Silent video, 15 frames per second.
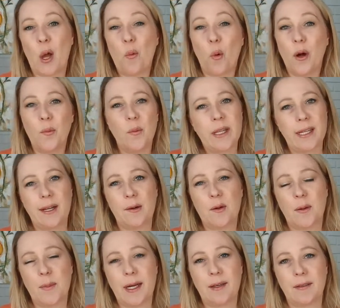What we know
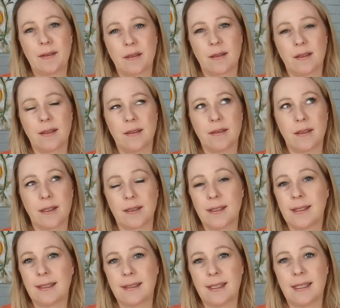about
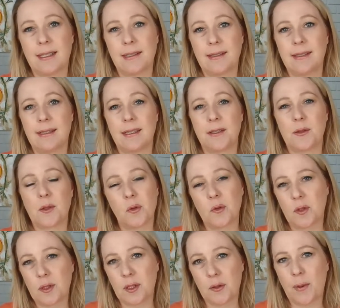narcissists,
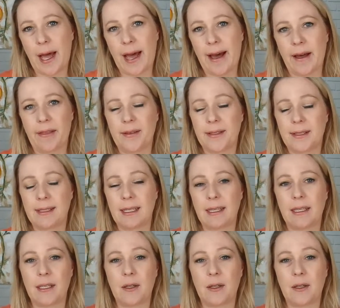sociopaths,